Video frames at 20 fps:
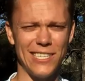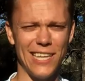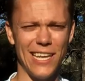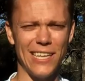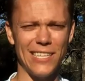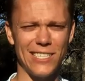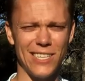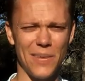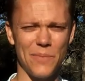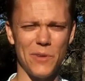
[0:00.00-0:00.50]

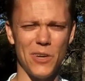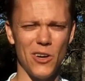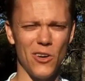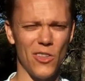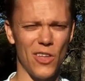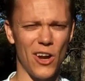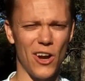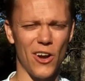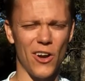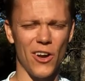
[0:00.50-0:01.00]
States up
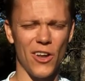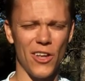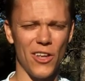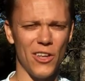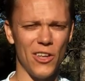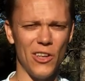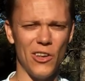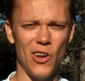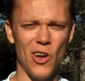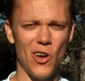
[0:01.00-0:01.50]
near there,
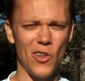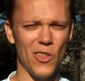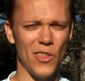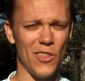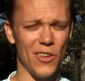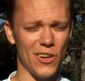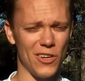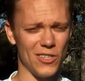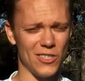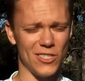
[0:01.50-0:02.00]
you know
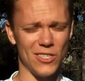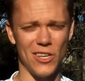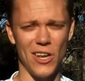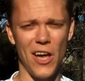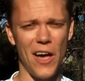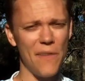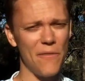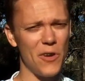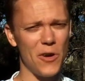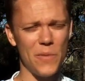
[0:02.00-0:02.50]
that there's
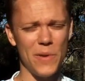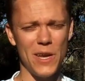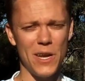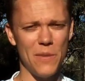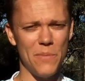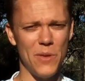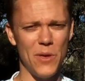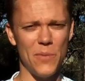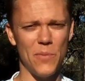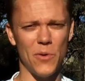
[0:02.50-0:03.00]
not very
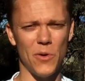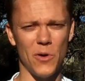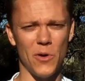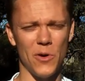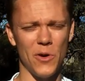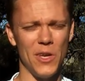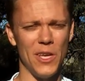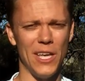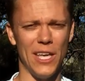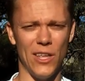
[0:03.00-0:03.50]
many people
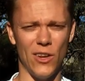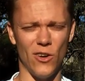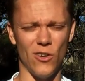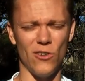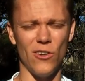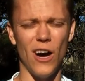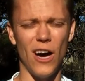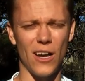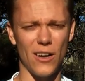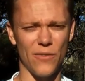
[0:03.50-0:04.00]
in a
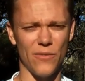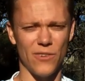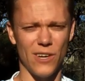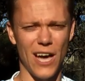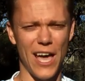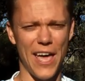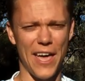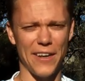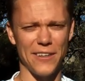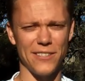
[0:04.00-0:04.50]
lot of
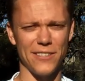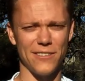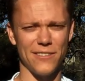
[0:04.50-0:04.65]
land.